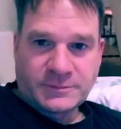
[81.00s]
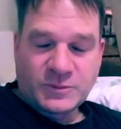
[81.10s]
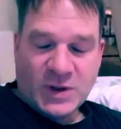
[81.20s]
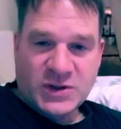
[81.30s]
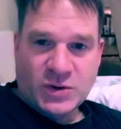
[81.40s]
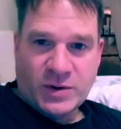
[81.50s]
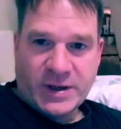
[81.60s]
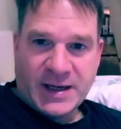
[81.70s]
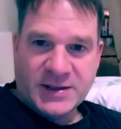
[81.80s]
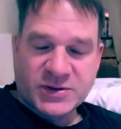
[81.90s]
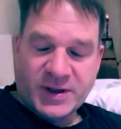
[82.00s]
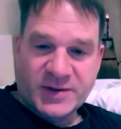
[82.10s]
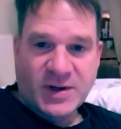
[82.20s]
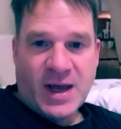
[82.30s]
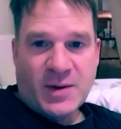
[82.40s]
the short answer
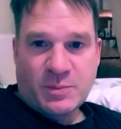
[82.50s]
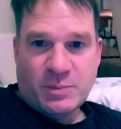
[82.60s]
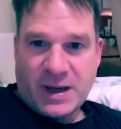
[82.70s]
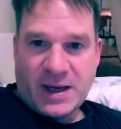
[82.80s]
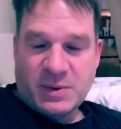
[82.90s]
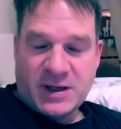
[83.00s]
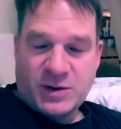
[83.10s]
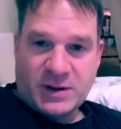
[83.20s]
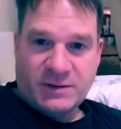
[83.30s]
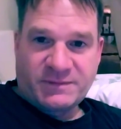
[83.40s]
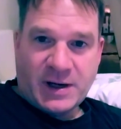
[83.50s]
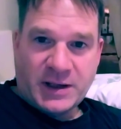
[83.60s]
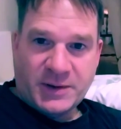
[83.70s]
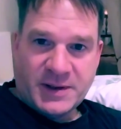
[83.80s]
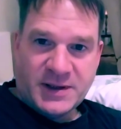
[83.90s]
is maybe you can
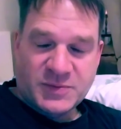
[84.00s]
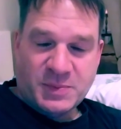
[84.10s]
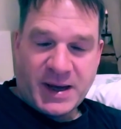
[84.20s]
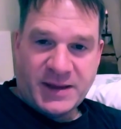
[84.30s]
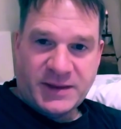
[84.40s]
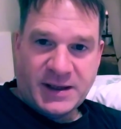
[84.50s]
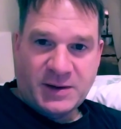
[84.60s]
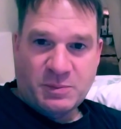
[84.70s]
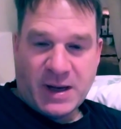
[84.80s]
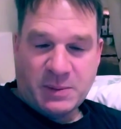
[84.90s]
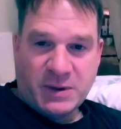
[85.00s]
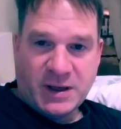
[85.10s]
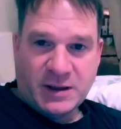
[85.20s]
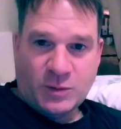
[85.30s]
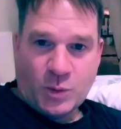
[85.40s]
follow his method and maybe
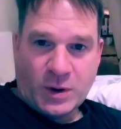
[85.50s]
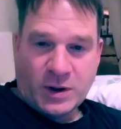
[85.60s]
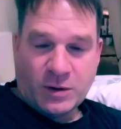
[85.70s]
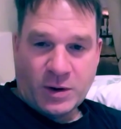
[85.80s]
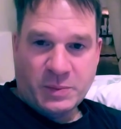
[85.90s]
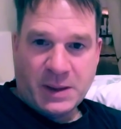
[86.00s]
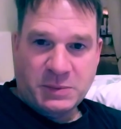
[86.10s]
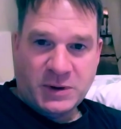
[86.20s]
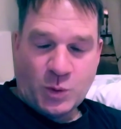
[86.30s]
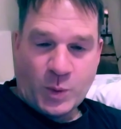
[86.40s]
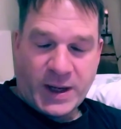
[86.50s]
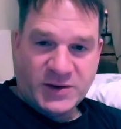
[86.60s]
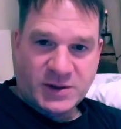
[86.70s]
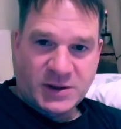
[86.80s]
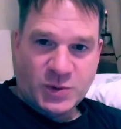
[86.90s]
it'll work, or maybe you
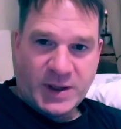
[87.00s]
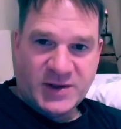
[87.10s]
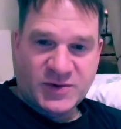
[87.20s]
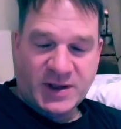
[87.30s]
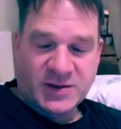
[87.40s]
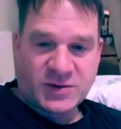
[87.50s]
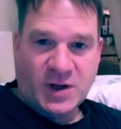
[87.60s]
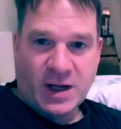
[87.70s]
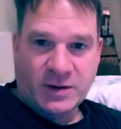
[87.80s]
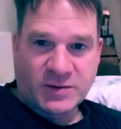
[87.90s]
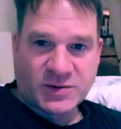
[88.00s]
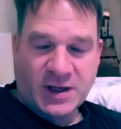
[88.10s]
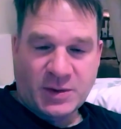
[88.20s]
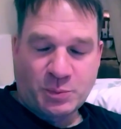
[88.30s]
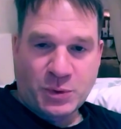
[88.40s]
wasted $26
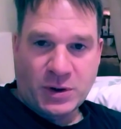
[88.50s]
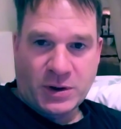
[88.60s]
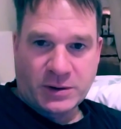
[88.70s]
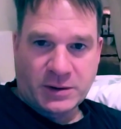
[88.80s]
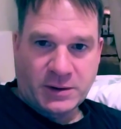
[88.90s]
on a book.